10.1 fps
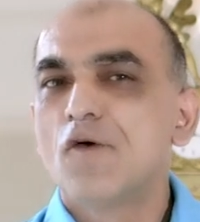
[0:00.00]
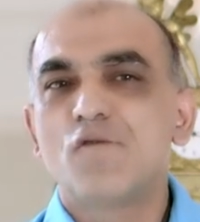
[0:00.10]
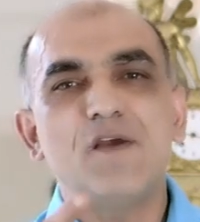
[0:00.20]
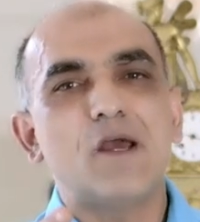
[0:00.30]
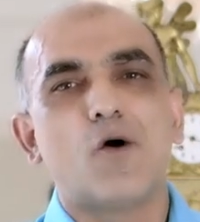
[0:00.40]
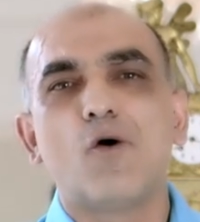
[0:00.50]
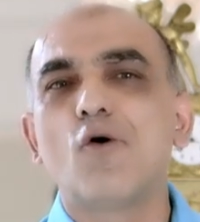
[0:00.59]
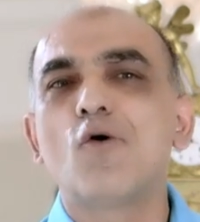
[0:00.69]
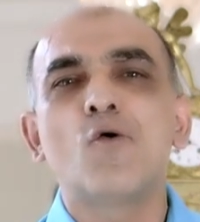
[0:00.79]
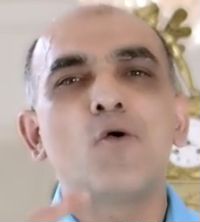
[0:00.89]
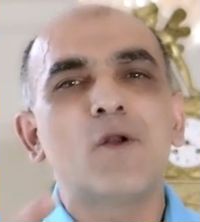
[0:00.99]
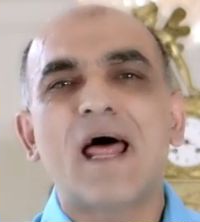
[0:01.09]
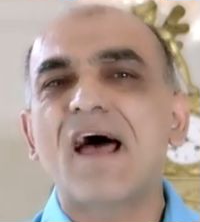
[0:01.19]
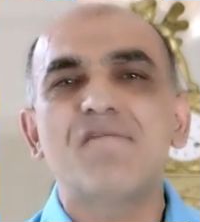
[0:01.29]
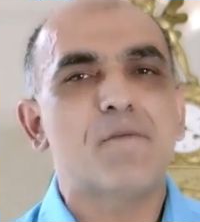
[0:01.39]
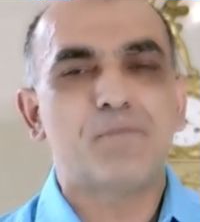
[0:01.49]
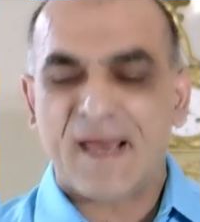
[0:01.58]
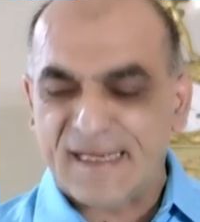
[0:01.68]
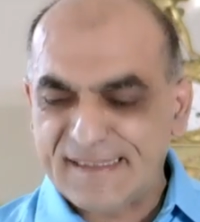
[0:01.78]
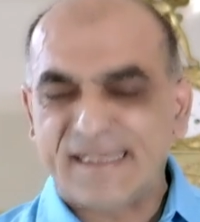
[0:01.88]
We all have a
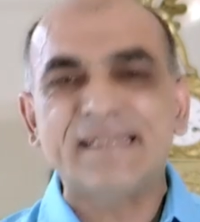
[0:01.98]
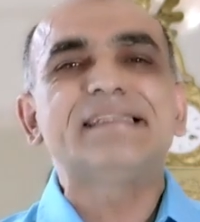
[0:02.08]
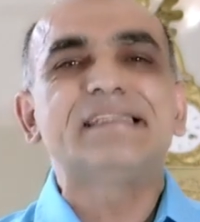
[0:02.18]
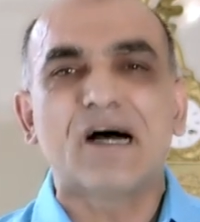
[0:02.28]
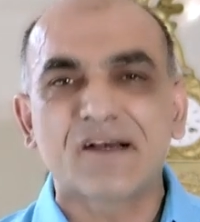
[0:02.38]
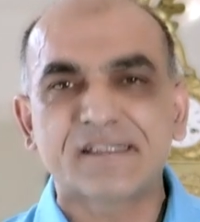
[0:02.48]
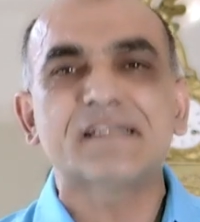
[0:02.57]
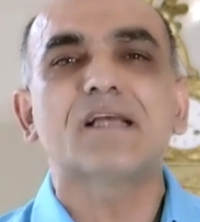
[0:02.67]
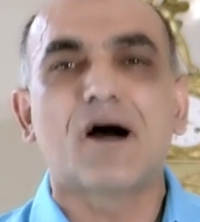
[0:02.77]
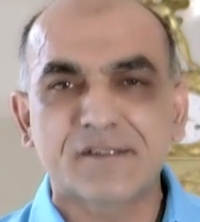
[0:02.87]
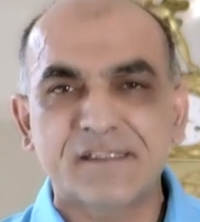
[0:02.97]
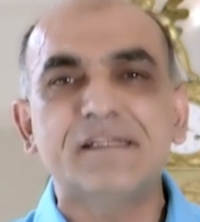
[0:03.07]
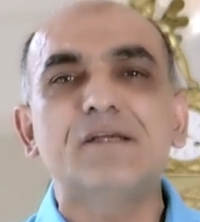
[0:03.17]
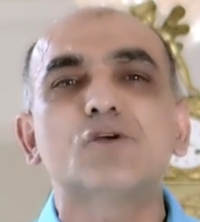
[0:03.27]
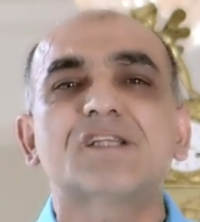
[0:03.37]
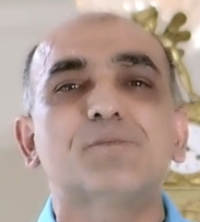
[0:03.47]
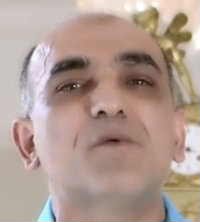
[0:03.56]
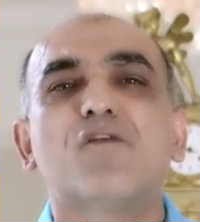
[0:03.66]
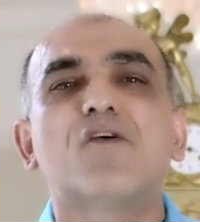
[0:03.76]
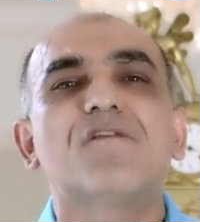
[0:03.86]
patent ductus arteriosus
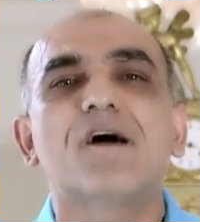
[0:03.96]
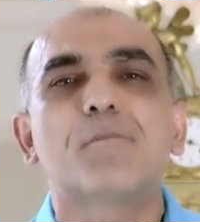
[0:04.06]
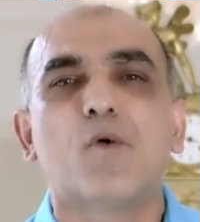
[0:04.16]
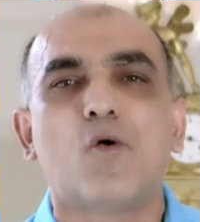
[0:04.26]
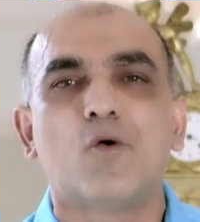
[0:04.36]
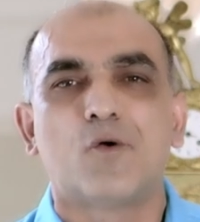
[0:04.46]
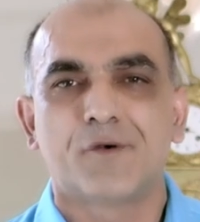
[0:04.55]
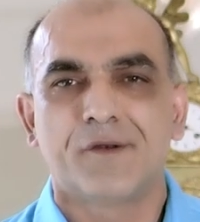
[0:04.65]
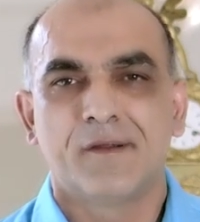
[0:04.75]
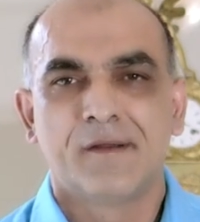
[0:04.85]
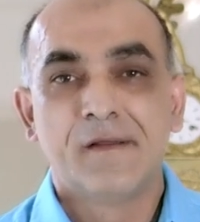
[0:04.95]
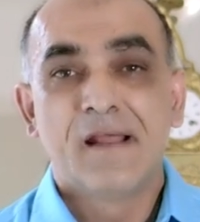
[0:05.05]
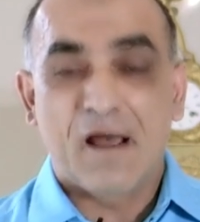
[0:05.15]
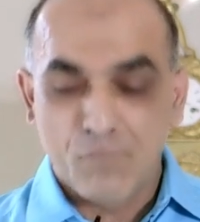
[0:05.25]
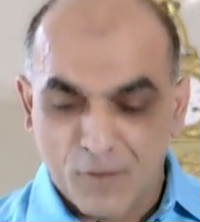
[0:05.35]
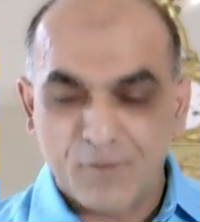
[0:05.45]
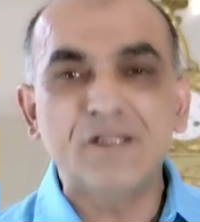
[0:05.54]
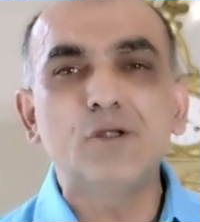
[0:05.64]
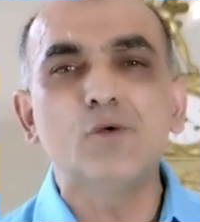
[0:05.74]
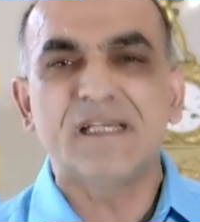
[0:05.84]
before we are born. And what we
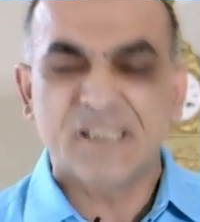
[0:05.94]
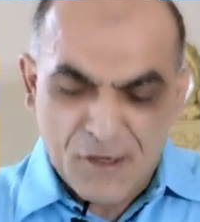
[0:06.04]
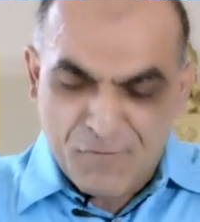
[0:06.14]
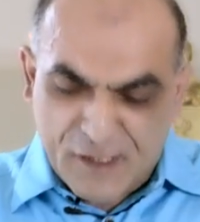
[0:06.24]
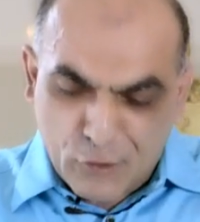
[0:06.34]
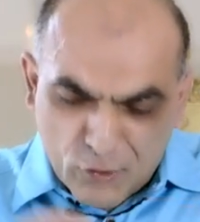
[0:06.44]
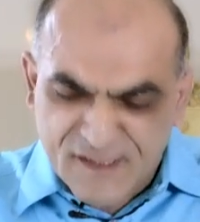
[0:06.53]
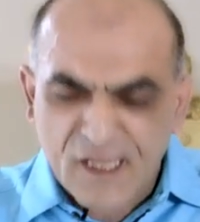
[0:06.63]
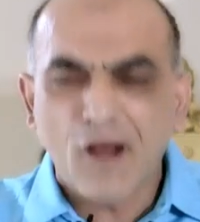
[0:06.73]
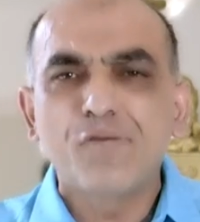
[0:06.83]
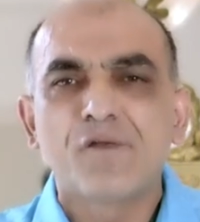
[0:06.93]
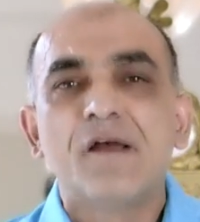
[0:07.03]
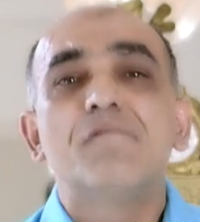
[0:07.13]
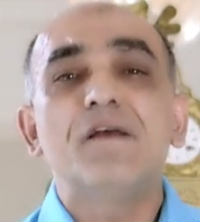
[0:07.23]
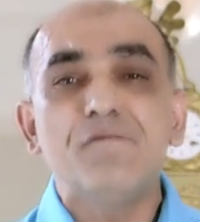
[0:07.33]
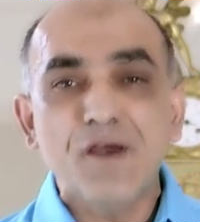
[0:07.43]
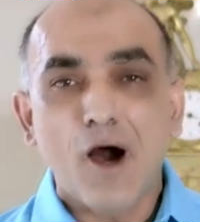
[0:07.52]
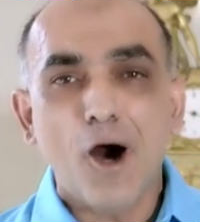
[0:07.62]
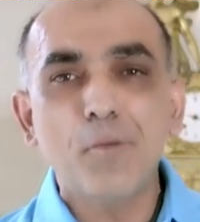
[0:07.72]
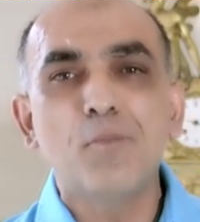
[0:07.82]
do is we close it off when we
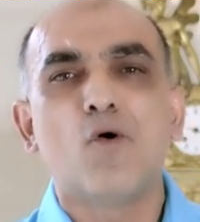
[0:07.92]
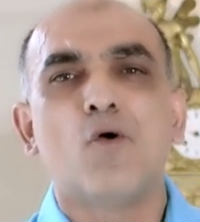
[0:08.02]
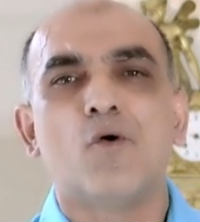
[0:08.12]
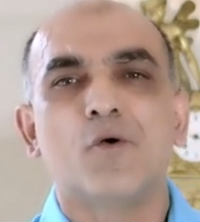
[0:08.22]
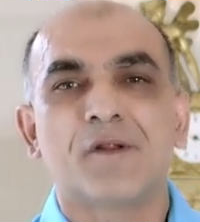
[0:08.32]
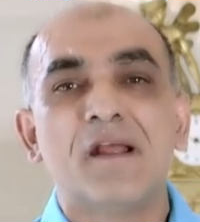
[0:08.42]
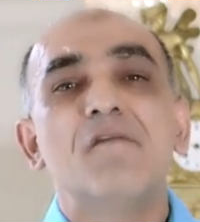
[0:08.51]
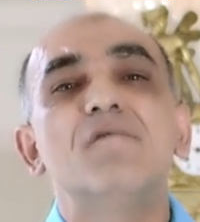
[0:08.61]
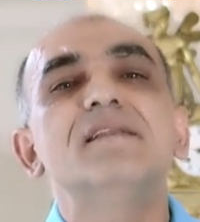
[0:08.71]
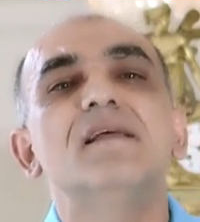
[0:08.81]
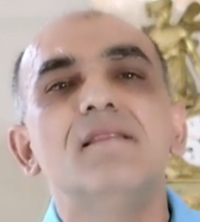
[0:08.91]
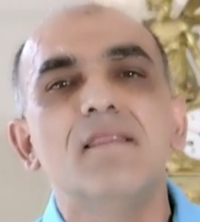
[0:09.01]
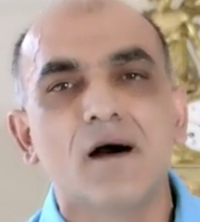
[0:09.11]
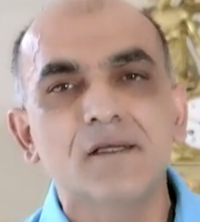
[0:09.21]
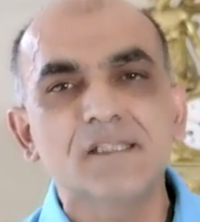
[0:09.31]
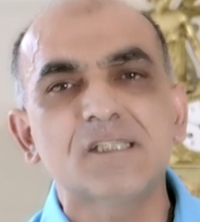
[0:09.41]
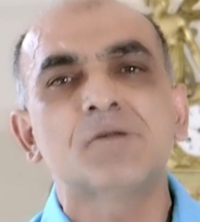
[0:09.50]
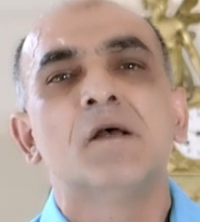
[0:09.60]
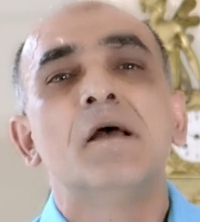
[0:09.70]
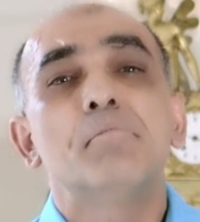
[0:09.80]
are born, when the lungs
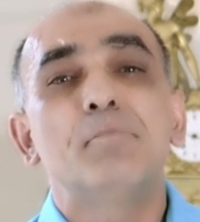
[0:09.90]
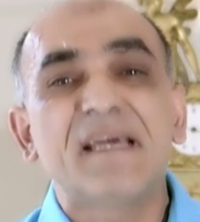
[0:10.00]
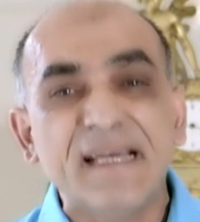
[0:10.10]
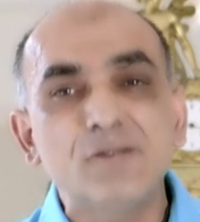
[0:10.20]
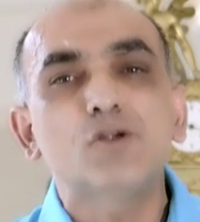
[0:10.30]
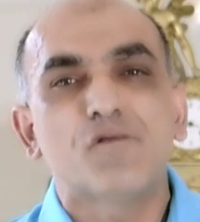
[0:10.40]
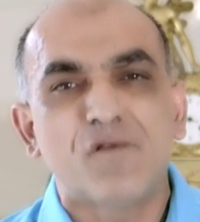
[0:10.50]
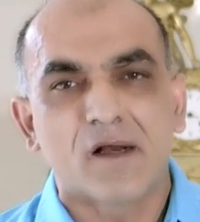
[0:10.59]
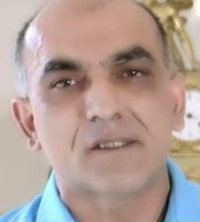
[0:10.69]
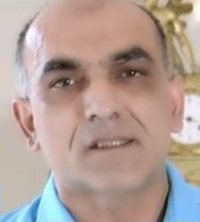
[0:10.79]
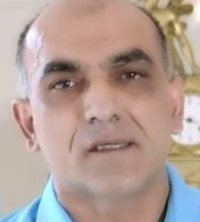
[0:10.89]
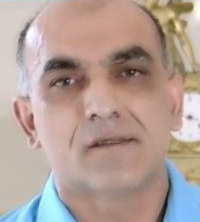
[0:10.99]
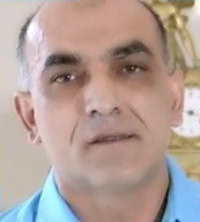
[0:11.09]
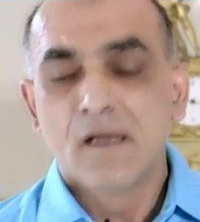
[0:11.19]
begin to function.